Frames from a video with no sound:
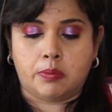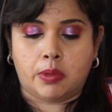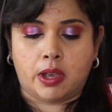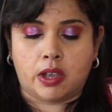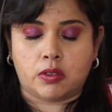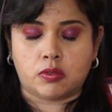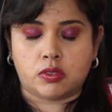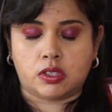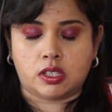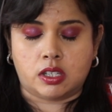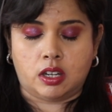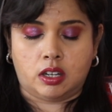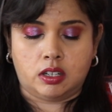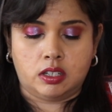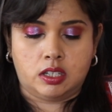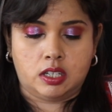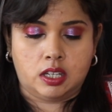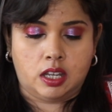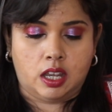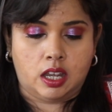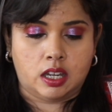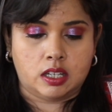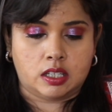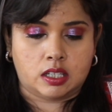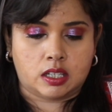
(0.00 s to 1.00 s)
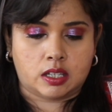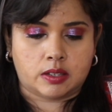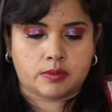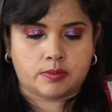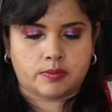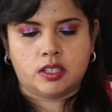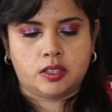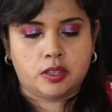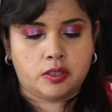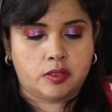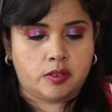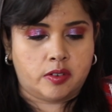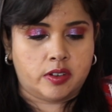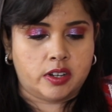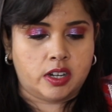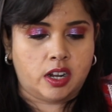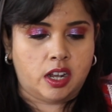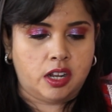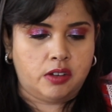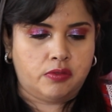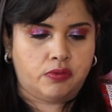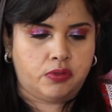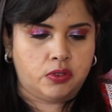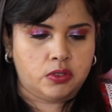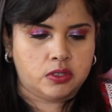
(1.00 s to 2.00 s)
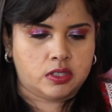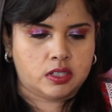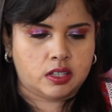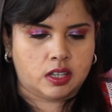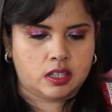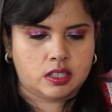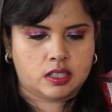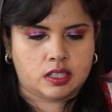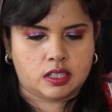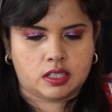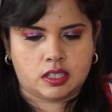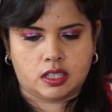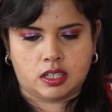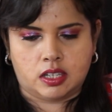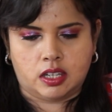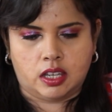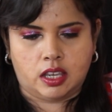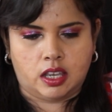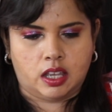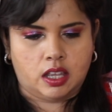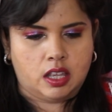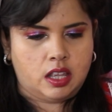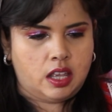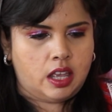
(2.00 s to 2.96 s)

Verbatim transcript: pounds ninety-eight. So there are nine full sizes in here.